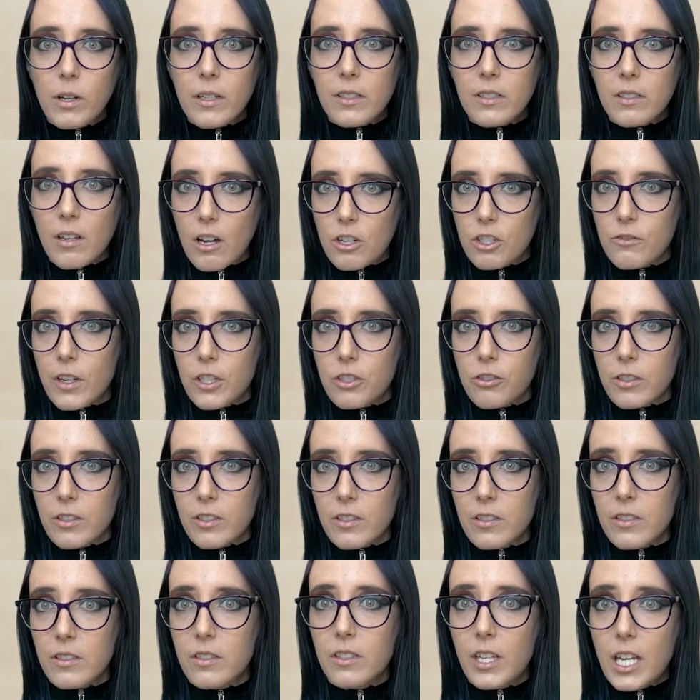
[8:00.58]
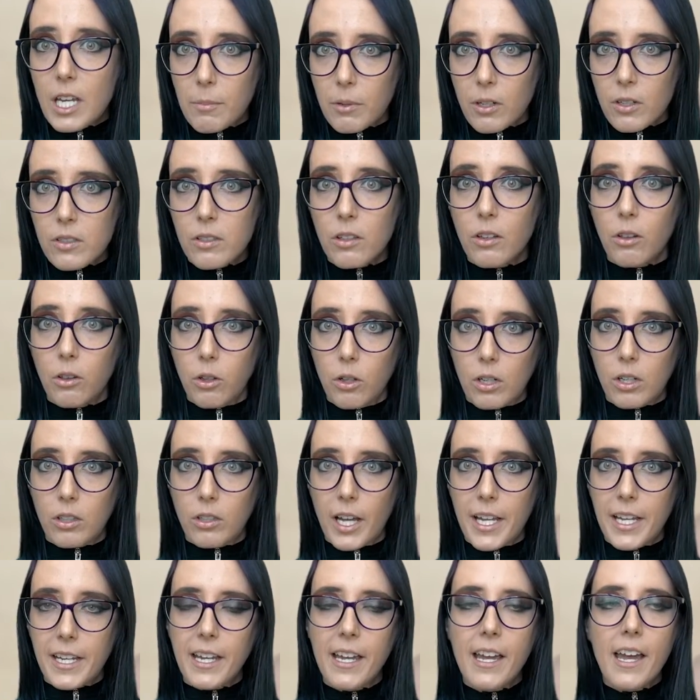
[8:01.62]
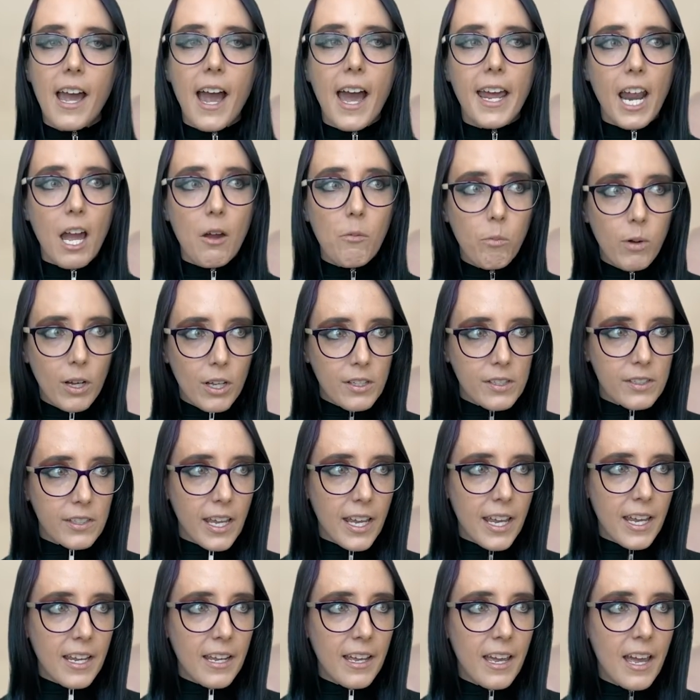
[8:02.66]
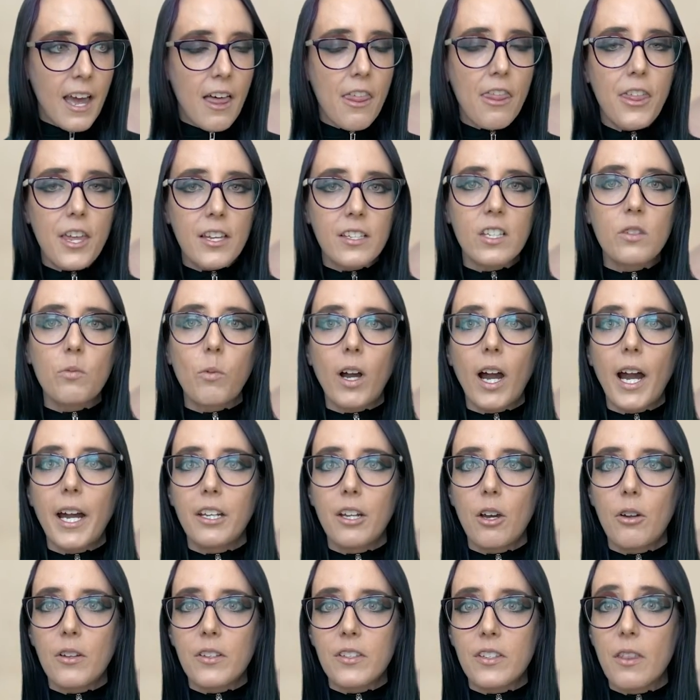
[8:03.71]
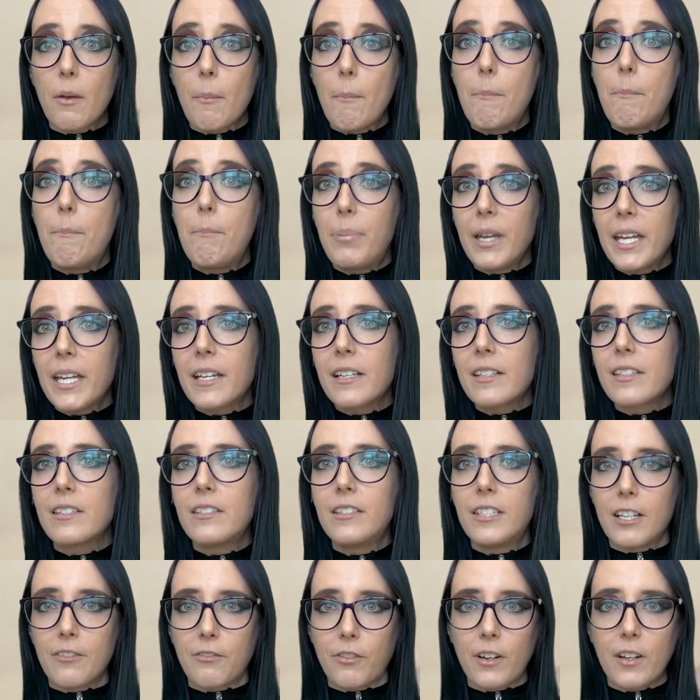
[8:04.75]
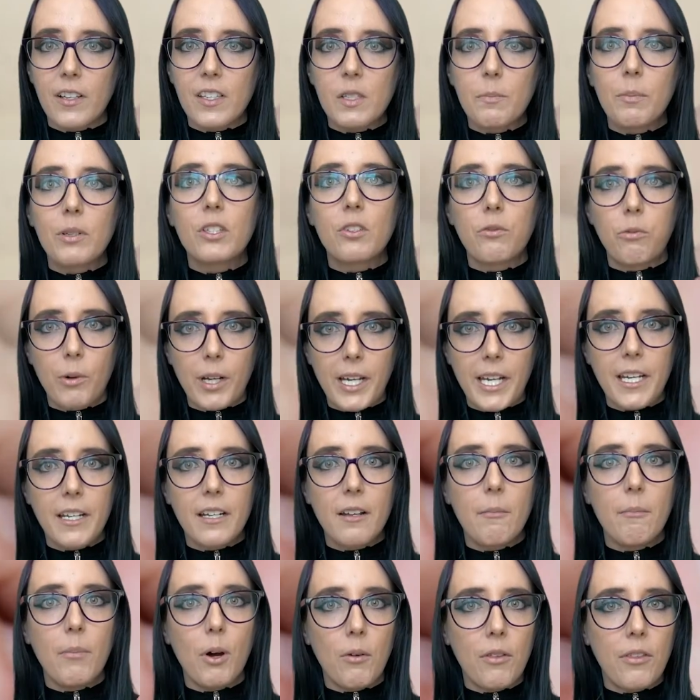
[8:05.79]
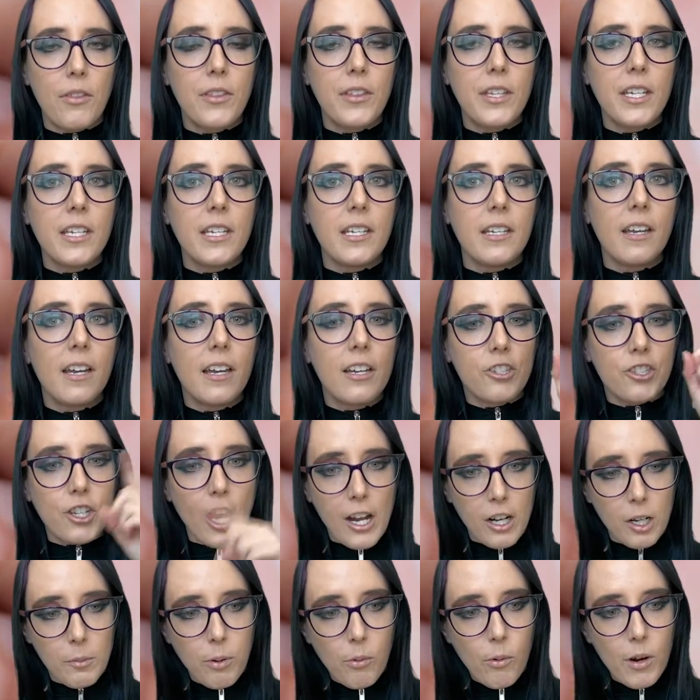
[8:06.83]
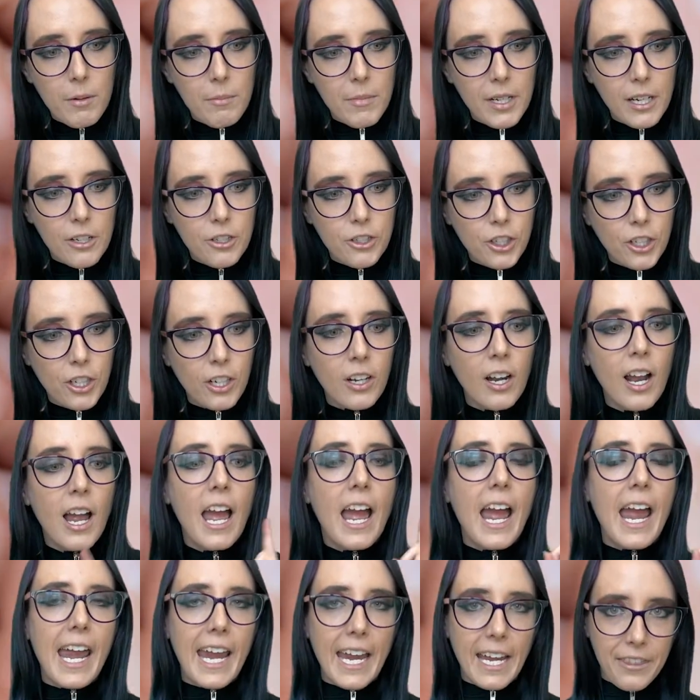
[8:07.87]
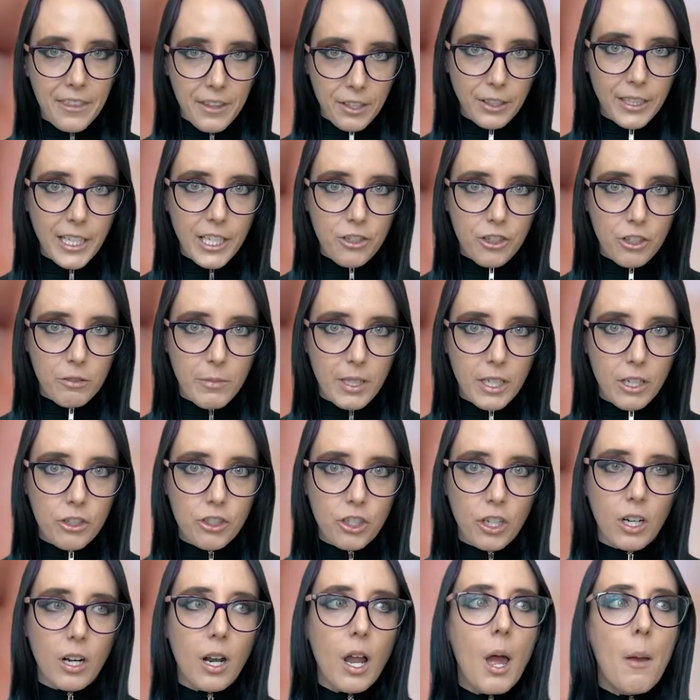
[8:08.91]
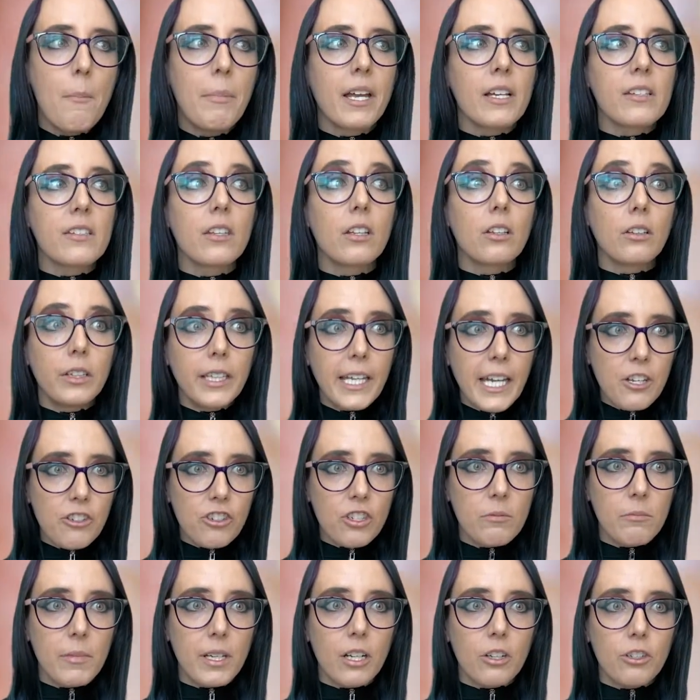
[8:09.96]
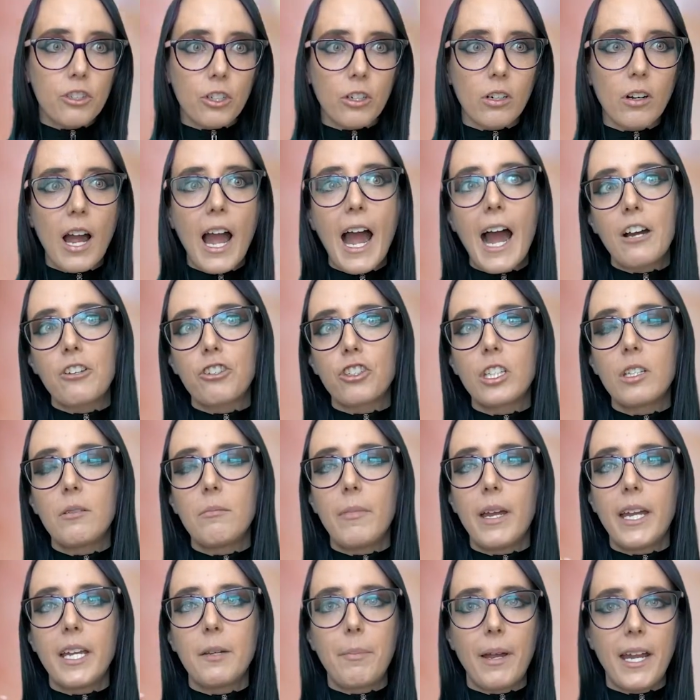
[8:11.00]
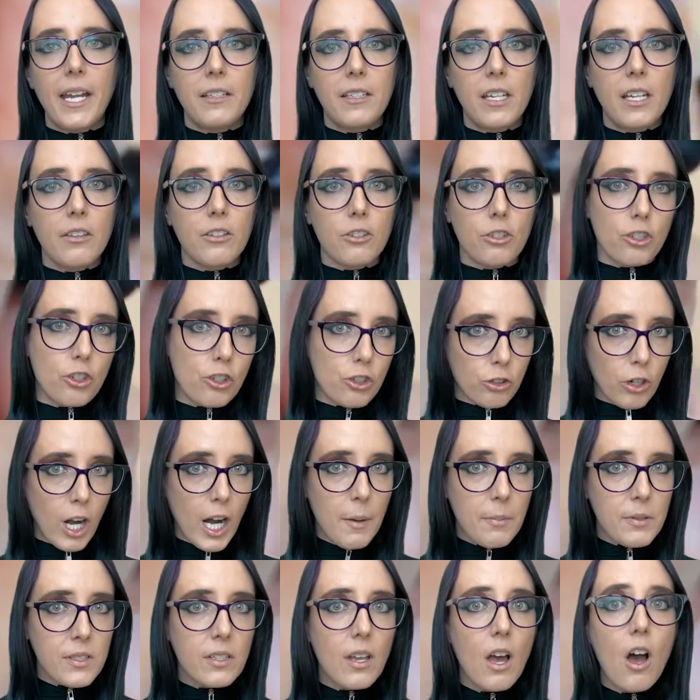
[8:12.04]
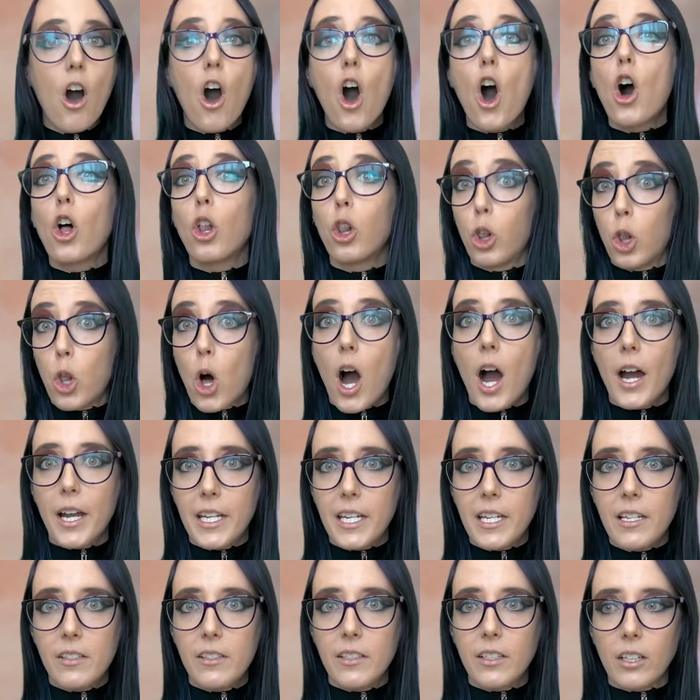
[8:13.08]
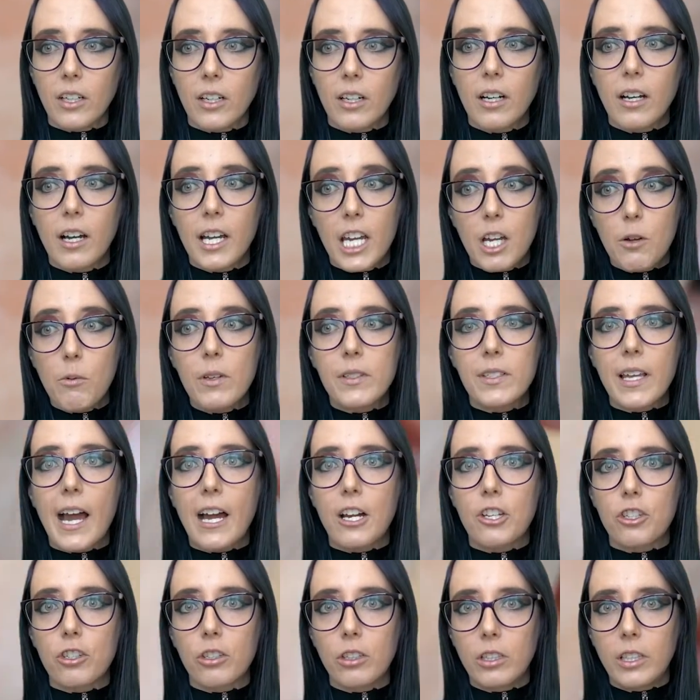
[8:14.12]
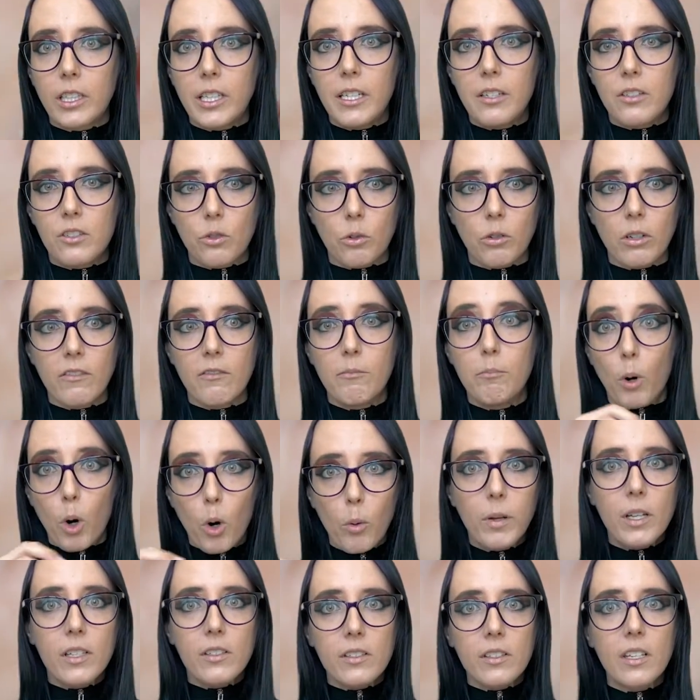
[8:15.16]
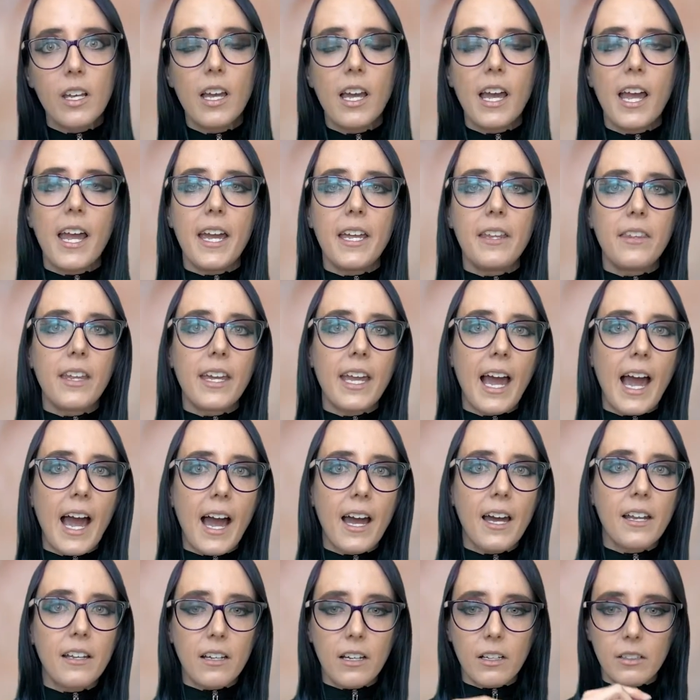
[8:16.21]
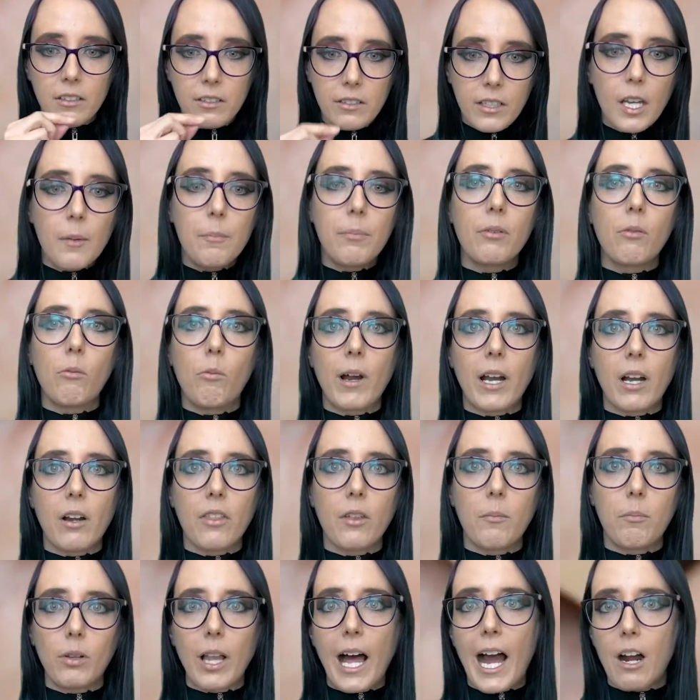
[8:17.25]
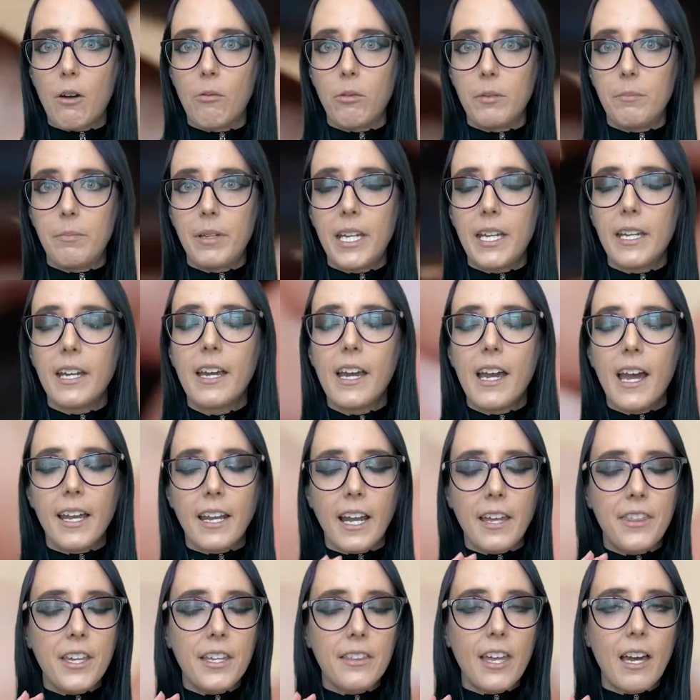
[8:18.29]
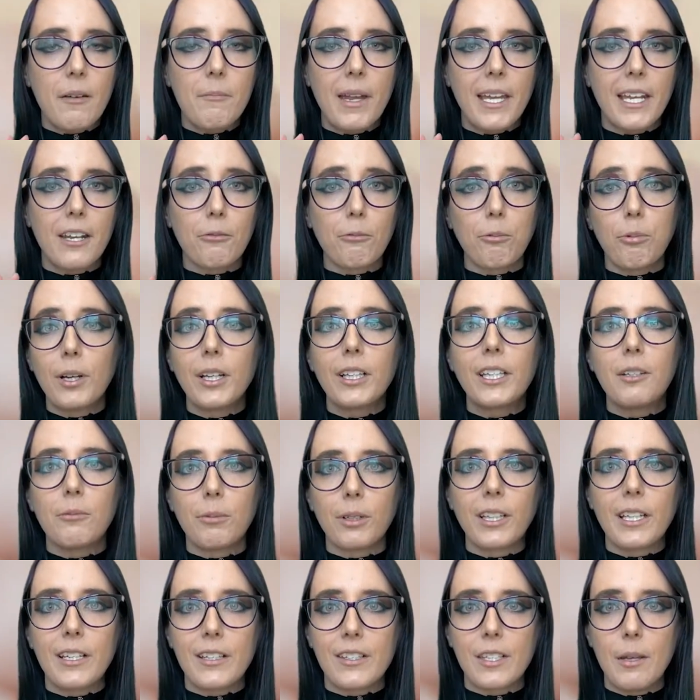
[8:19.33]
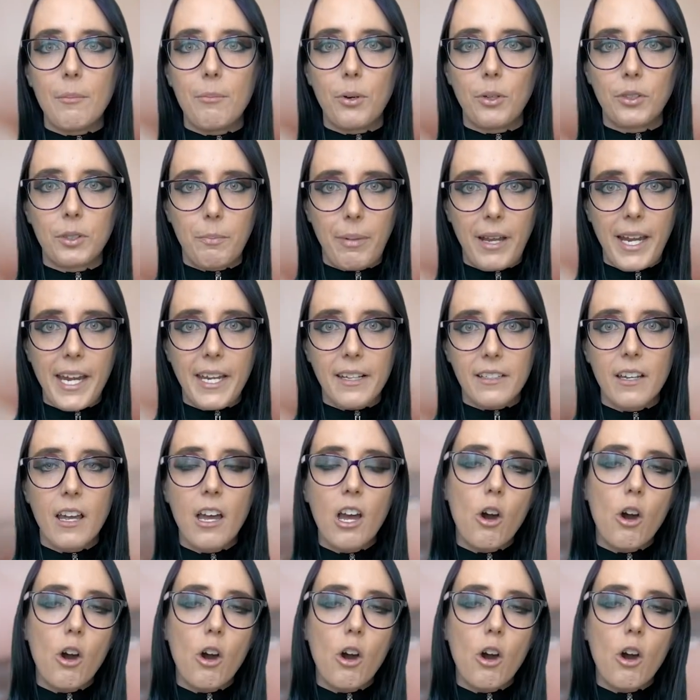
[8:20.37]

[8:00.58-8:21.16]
Asajj Ventress's sabers look like. And I will say, this is where I noticed the biggest difference between both the Shatterpoint miniature and the Legion miniature, because the Legion miniature actually made painting the stripes a lot easier. It was actually sort of bulbous and they had a dip where the black would be. And I think that made it really, really simple to paint.